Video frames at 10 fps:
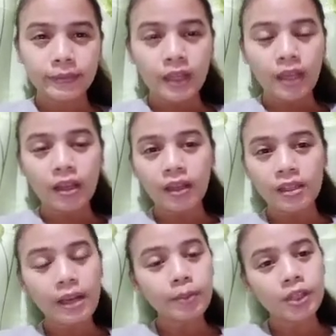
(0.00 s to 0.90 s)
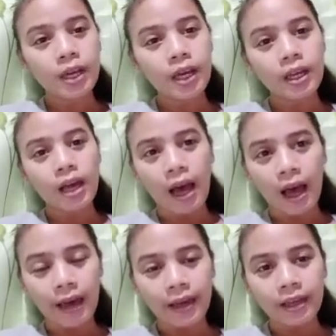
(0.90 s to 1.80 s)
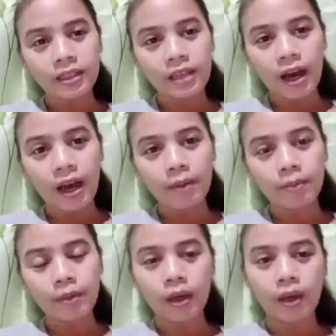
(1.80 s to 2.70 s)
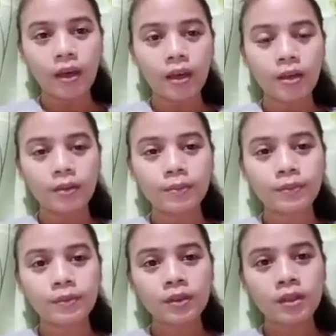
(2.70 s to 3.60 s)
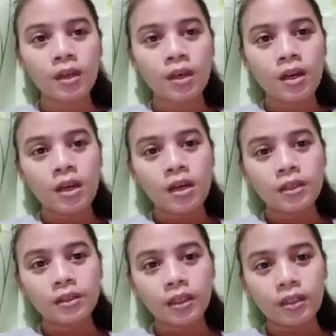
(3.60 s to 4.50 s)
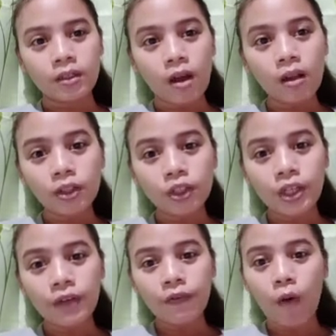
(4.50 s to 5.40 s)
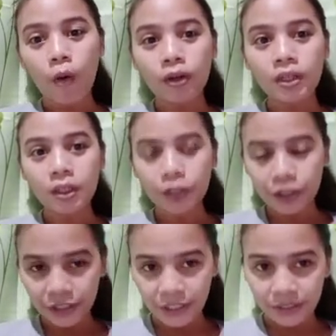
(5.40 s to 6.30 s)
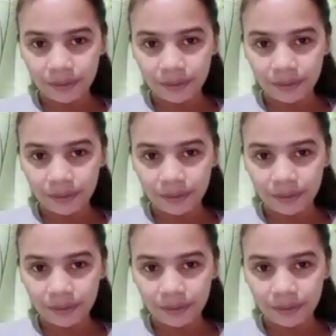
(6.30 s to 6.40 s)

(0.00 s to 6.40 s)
Then the subject, I type a technology for learning.